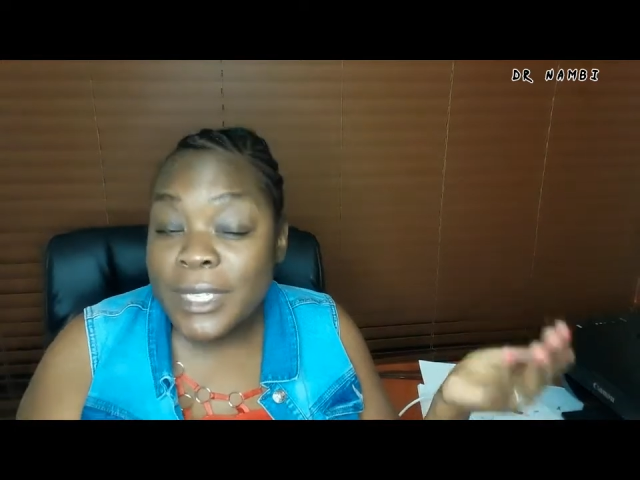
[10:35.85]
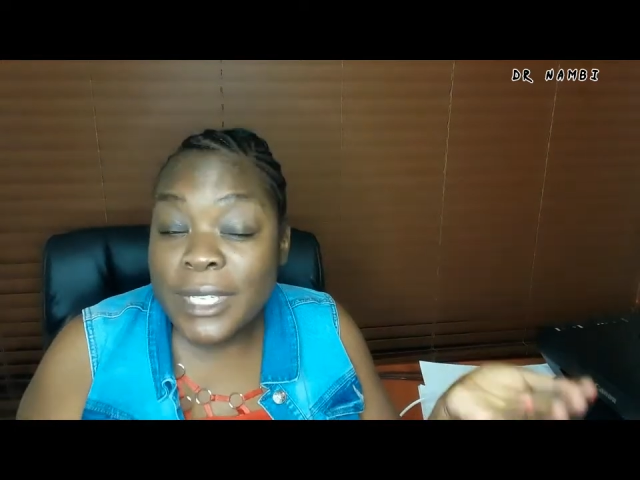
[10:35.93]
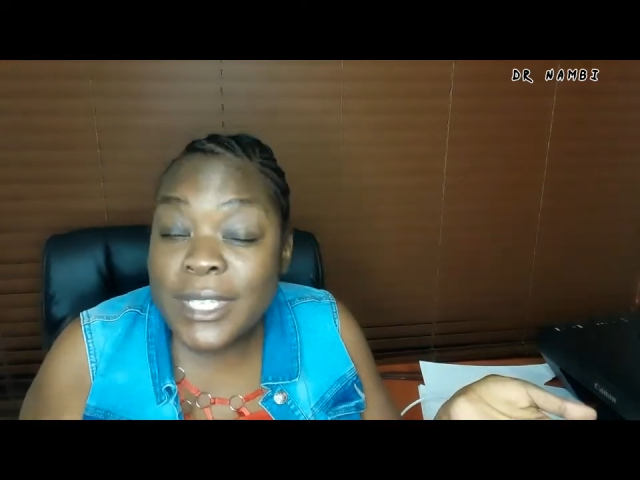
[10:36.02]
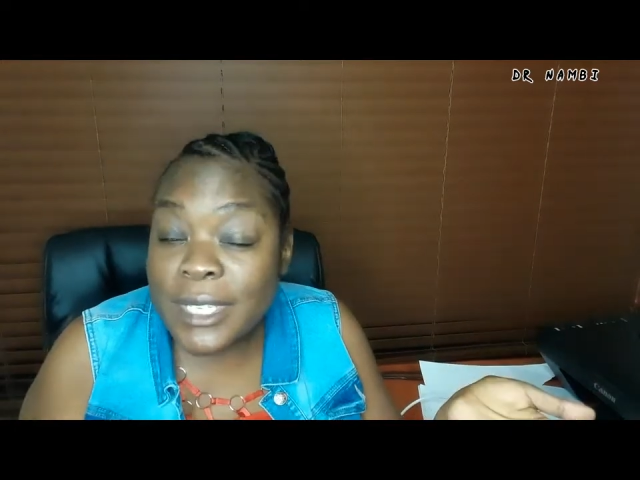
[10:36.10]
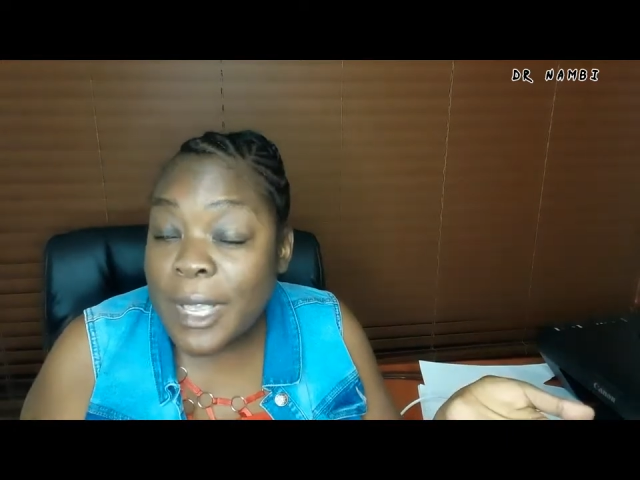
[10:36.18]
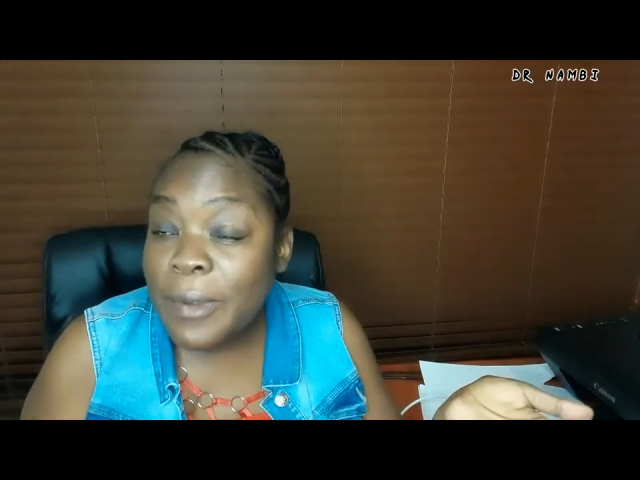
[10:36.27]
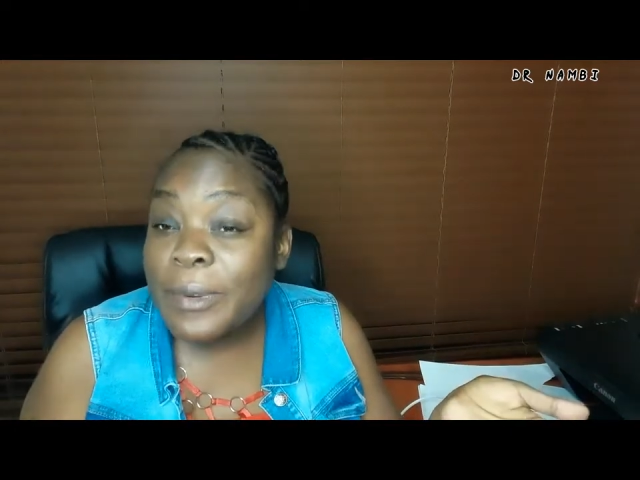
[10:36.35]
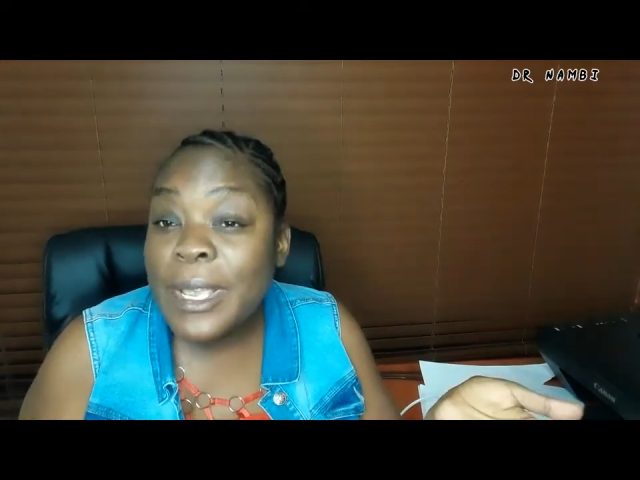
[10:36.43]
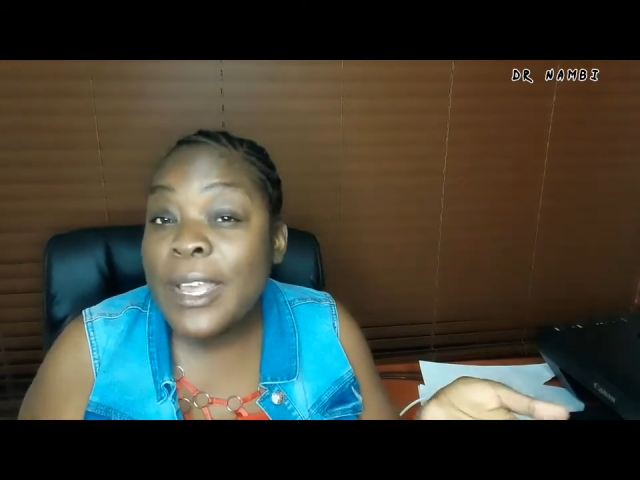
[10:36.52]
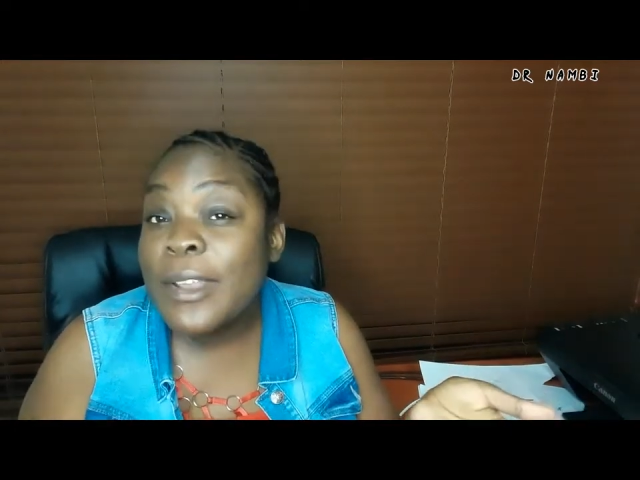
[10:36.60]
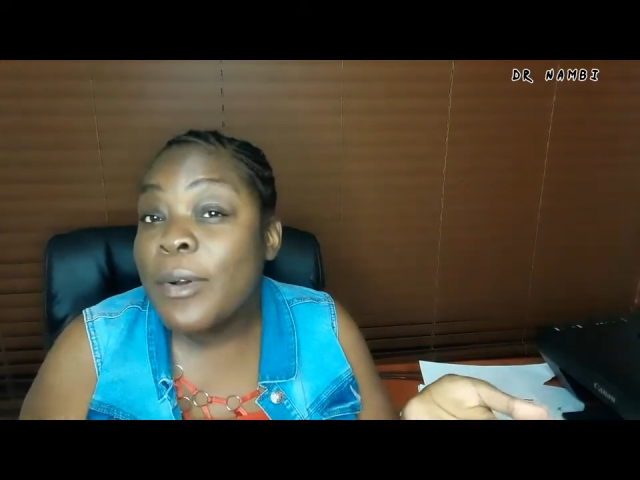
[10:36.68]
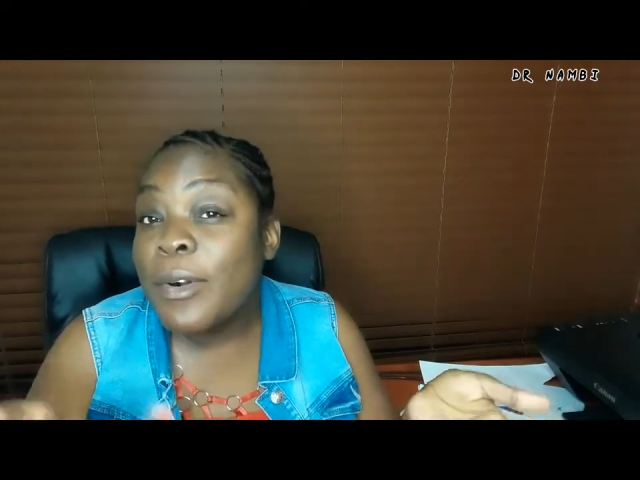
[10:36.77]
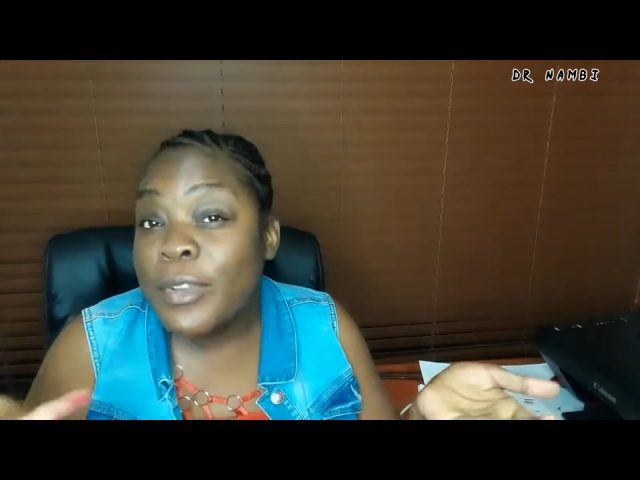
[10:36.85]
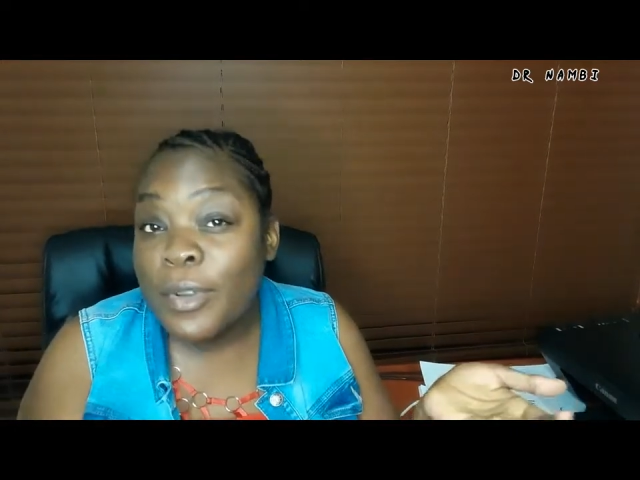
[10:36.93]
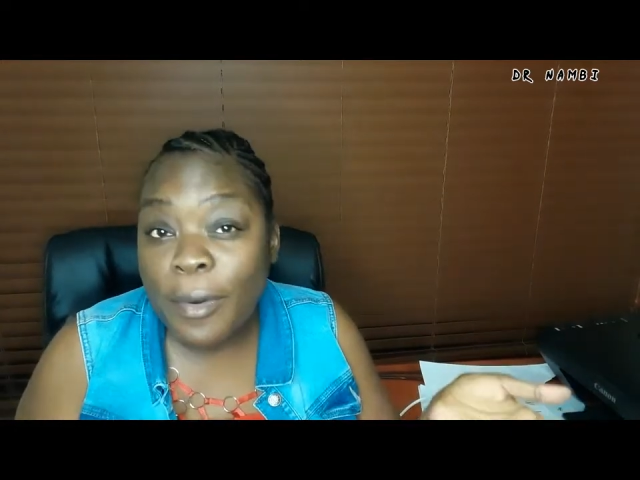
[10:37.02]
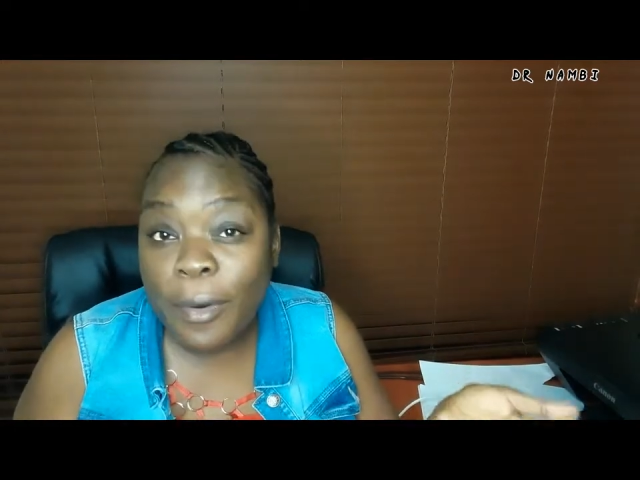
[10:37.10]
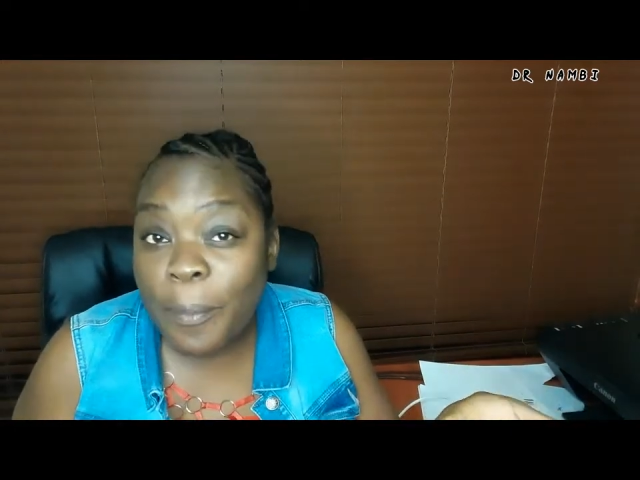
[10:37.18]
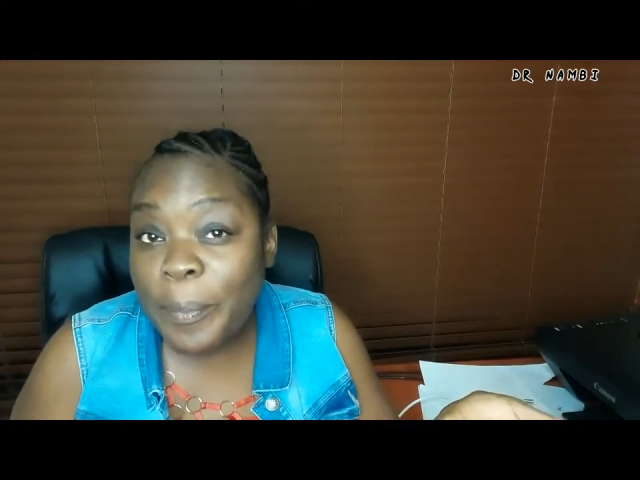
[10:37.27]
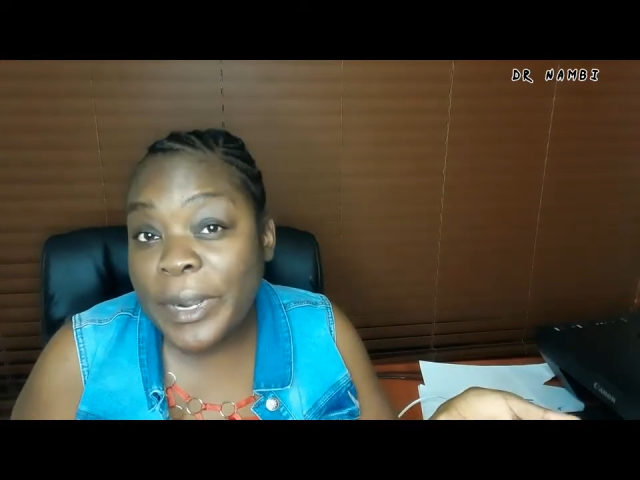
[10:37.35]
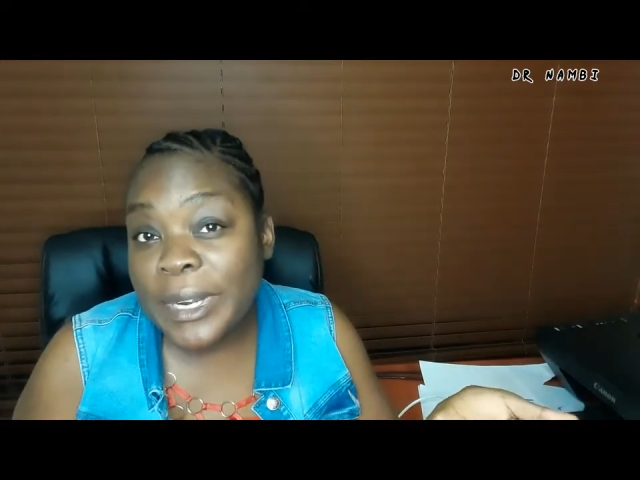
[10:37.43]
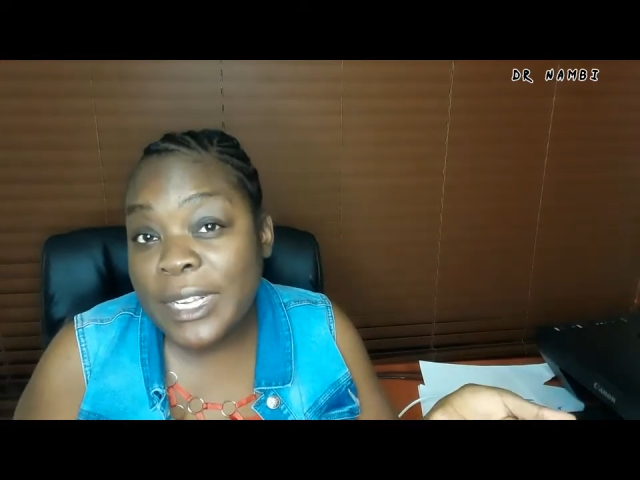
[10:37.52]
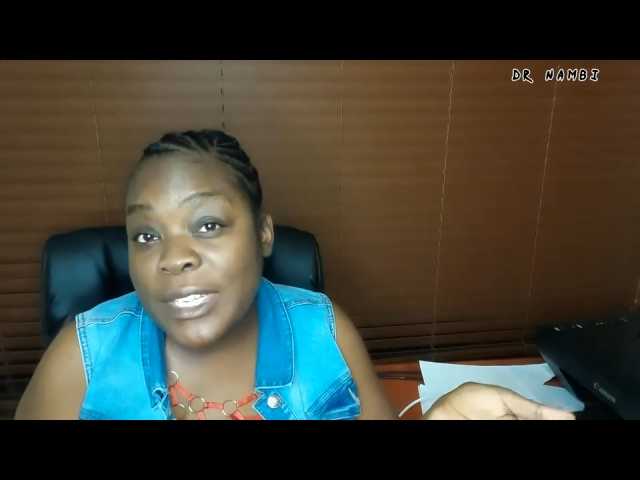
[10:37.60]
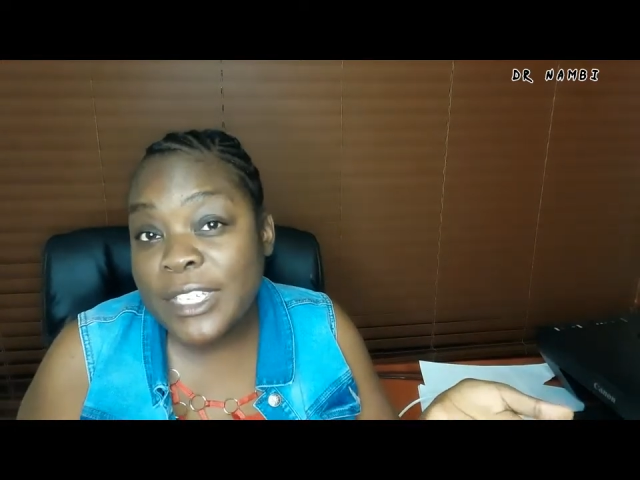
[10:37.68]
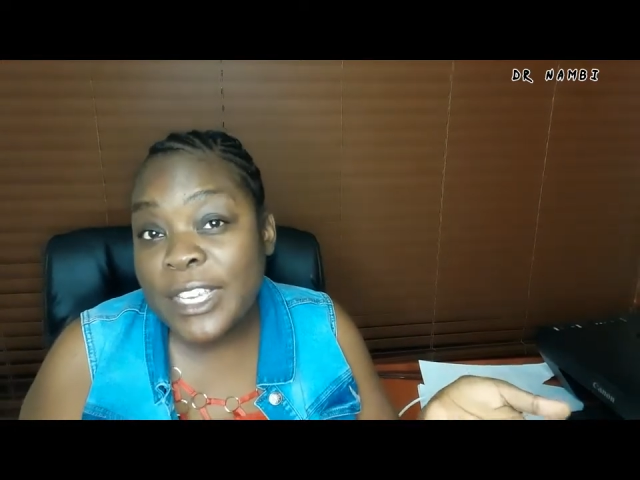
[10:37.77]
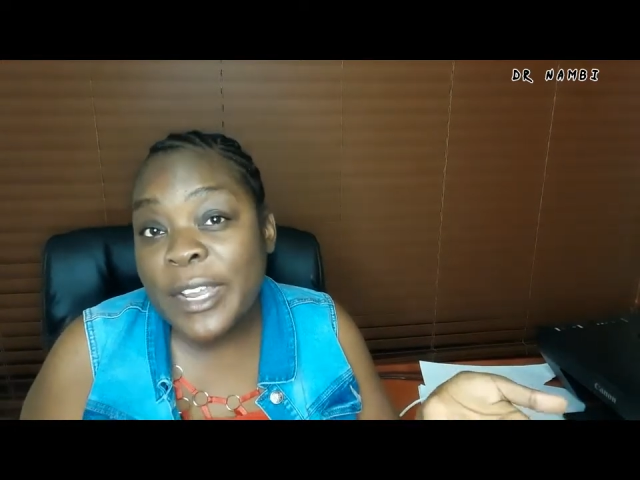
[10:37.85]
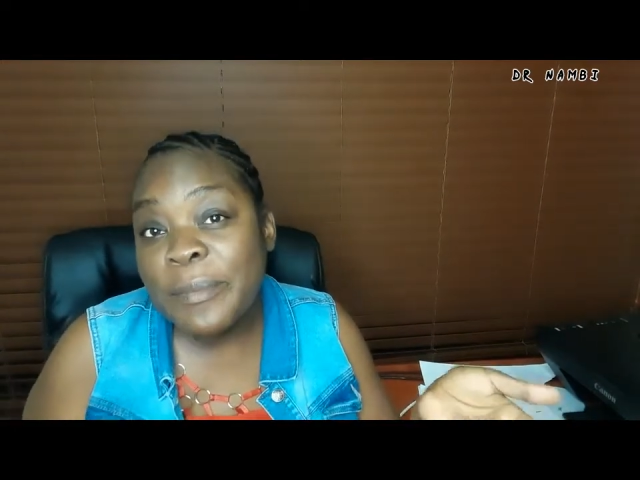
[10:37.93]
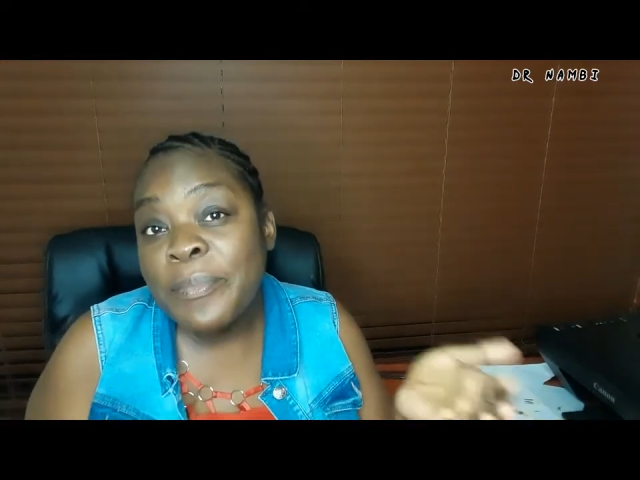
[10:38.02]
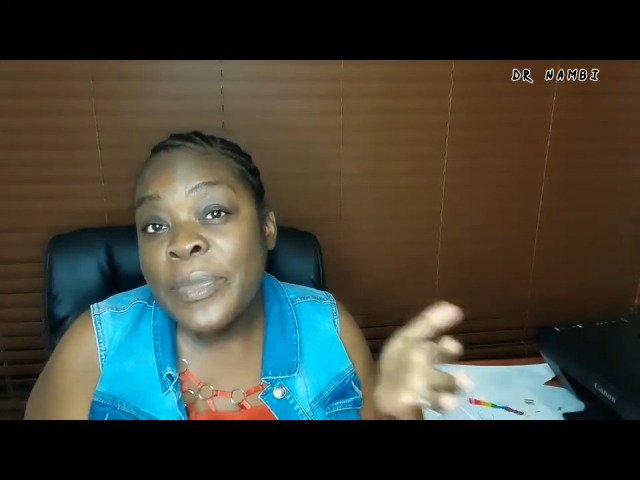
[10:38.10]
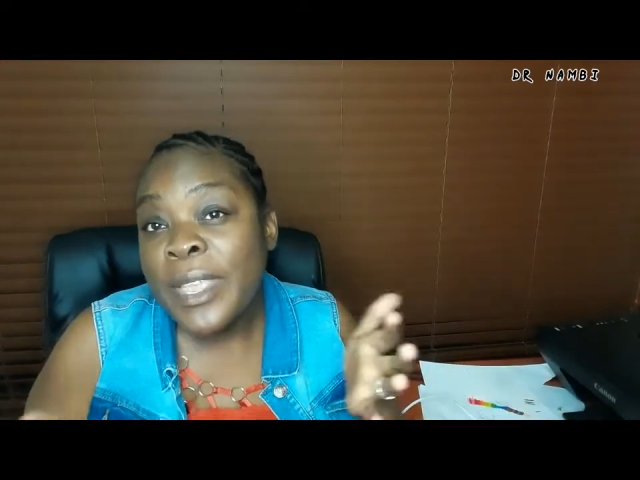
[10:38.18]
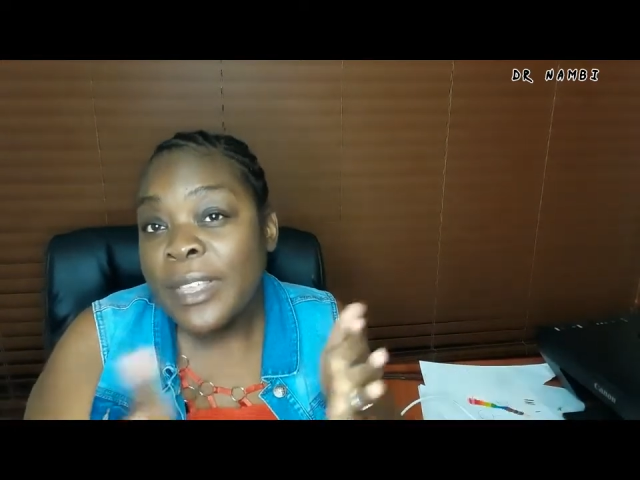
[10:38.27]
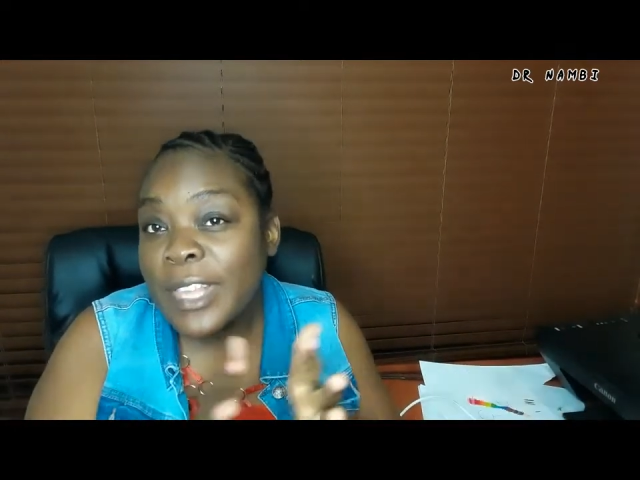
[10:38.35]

cesarean or your operation,